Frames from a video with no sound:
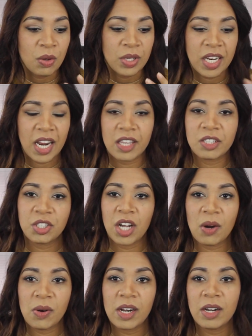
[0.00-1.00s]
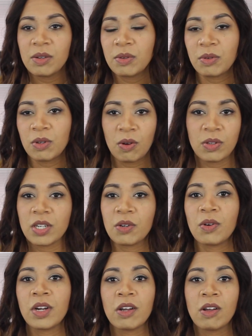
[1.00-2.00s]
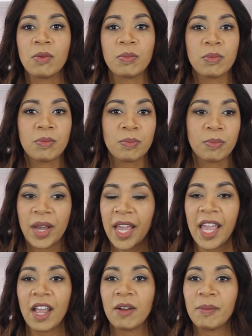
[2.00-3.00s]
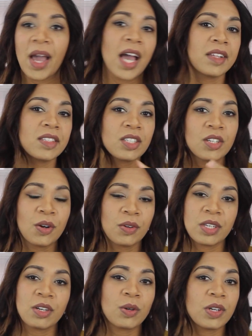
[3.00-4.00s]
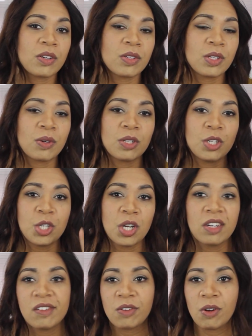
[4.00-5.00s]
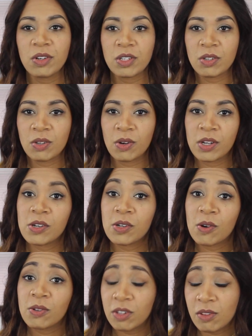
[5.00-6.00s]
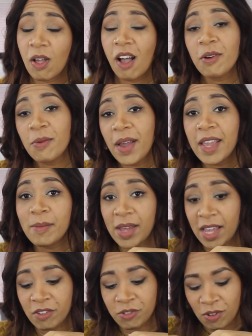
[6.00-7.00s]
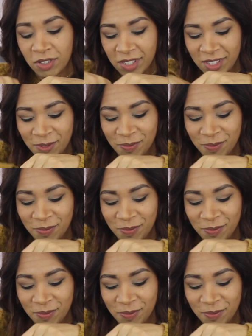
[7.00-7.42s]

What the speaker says: get out of the shower, coconut oil, my hair mask, coconut oil. So a jug of coconut oil goes a long way in my household.